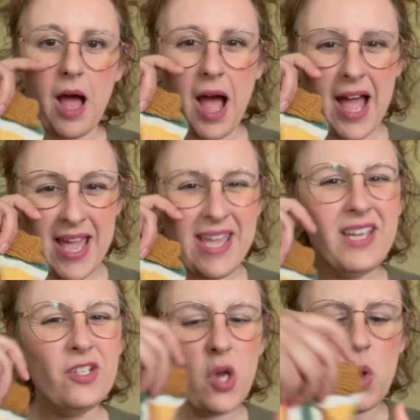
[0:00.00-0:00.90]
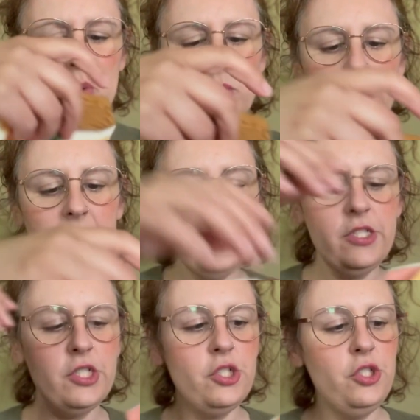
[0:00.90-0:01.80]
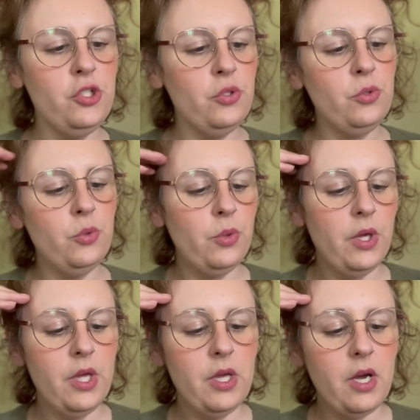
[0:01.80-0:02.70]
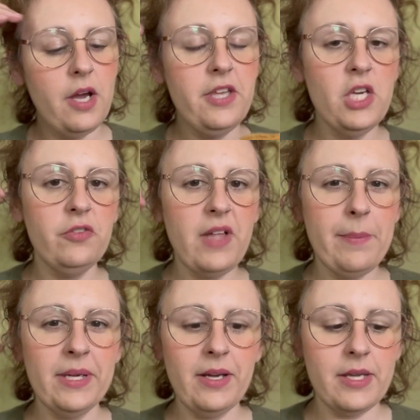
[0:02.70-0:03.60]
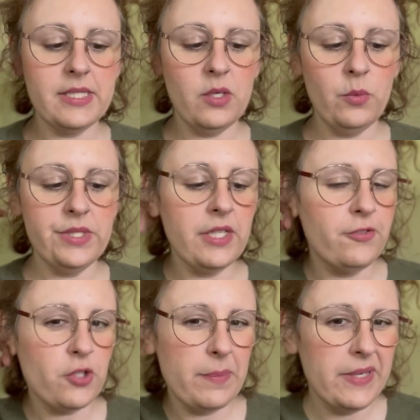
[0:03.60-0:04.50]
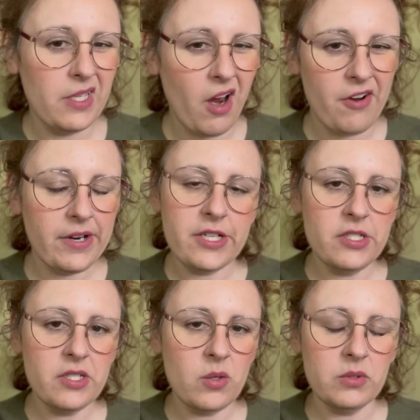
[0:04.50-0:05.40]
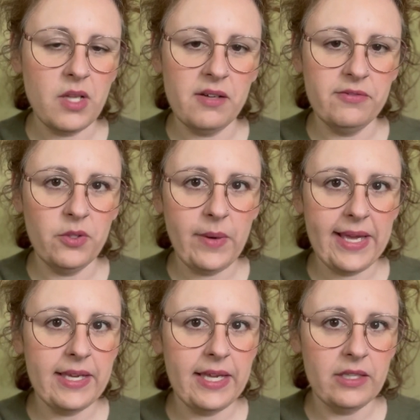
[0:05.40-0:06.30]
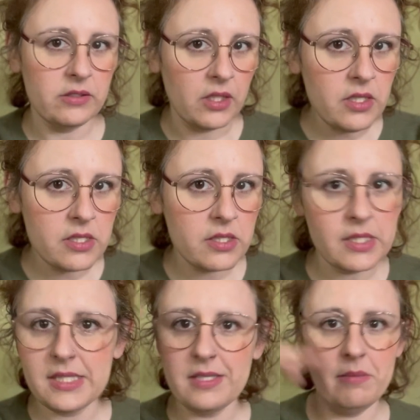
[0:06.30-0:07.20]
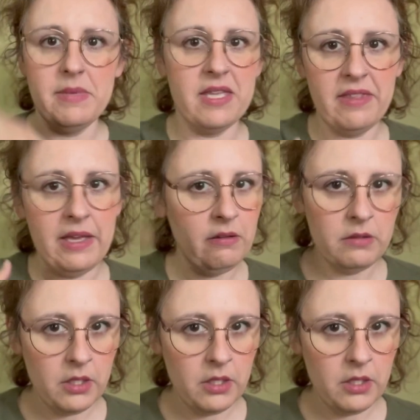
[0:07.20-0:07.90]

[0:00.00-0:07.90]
I don't like to do a heel flap and gusset with self-striping yarn. I just don't love the way it looks. It's a me thing.